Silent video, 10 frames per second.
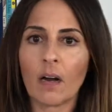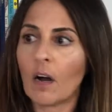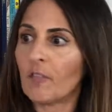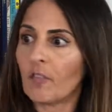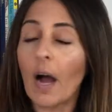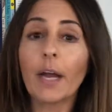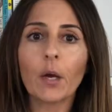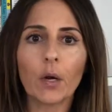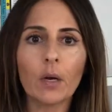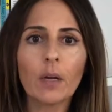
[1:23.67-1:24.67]
a
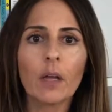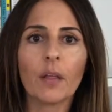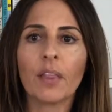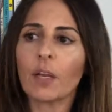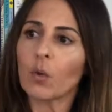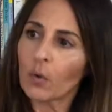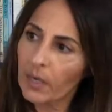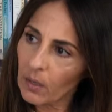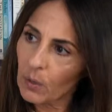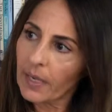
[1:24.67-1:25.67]
fire that you're
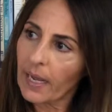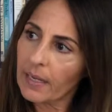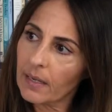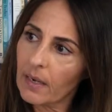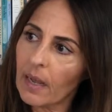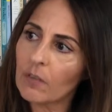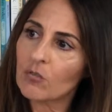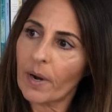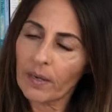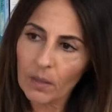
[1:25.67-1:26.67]
going to look at it and
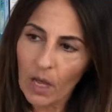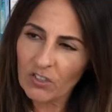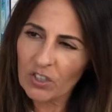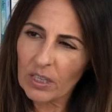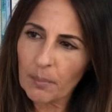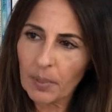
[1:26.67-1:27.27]
try to logically